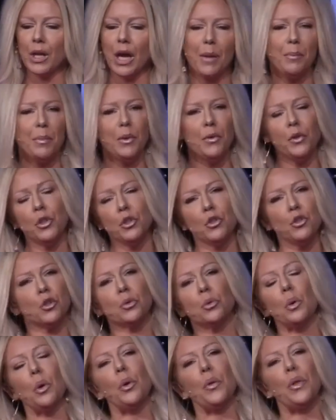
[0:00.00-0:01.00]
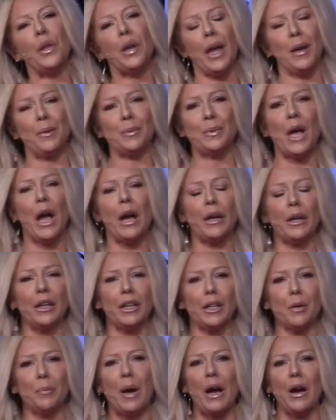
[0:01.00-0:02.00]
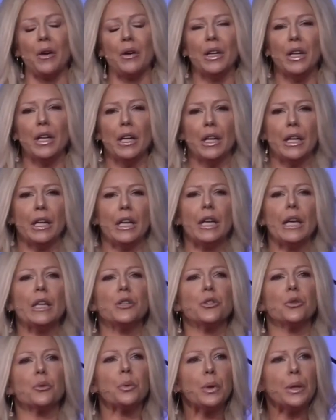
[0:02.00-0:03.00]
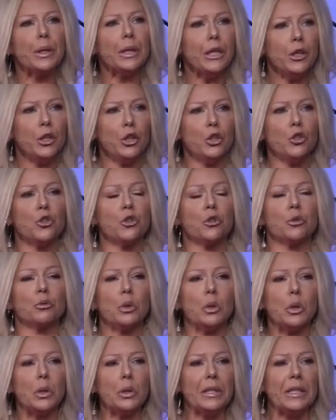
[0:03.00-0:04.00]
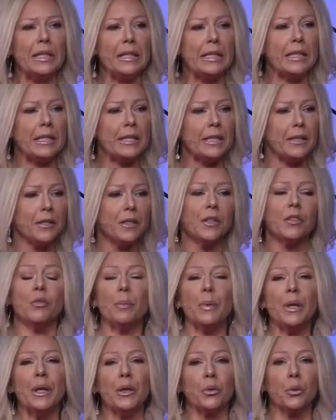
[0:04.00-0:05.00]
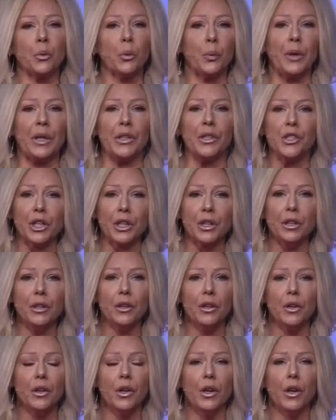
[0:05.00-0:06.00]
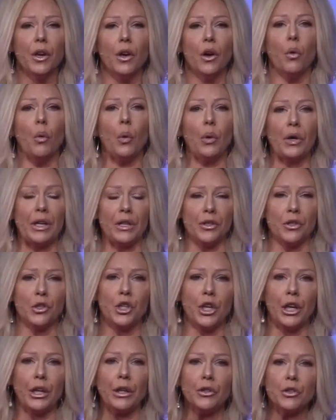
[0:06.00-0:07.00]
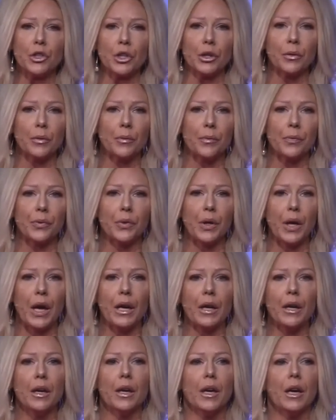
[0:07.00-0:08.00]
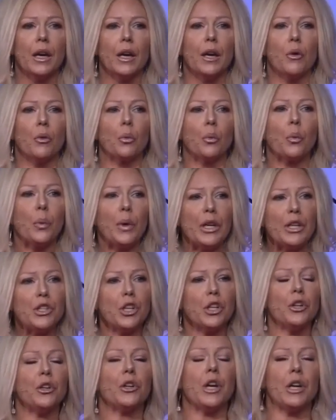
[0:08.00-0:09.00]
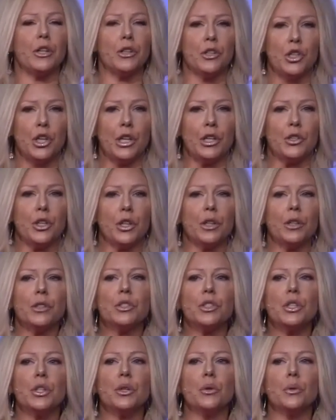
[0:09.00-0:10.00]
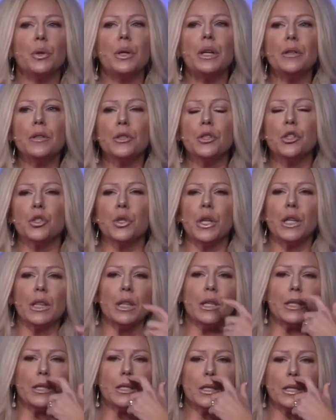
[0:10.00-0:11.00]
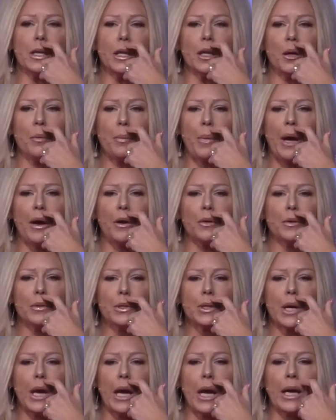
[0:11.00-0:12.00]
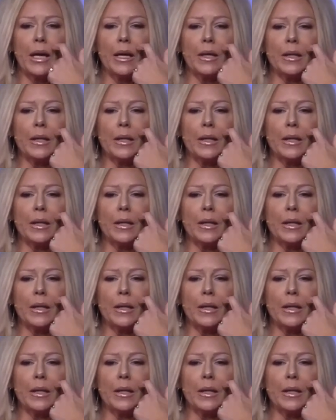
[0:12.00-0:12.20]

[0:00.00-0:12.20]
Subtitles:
the type of control that I'm talking about, it is really control in the sense of being rigid or unchanging. Okay, rigid or unchanging. To illustrate this, think about,